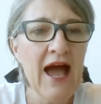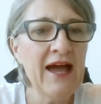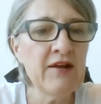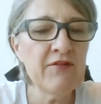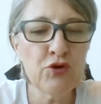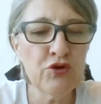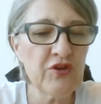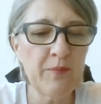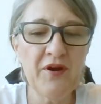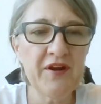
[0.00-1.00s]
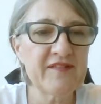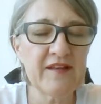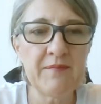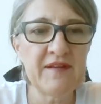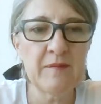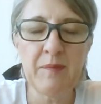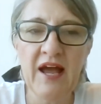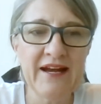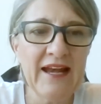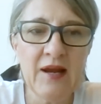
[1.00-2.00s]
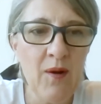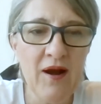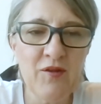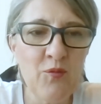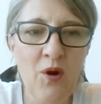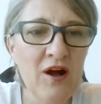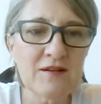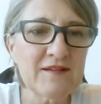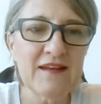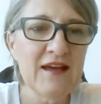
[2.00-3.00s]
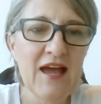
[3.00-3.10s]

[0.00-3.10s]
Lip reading: And of course, our products can be supplied anywhere in the world.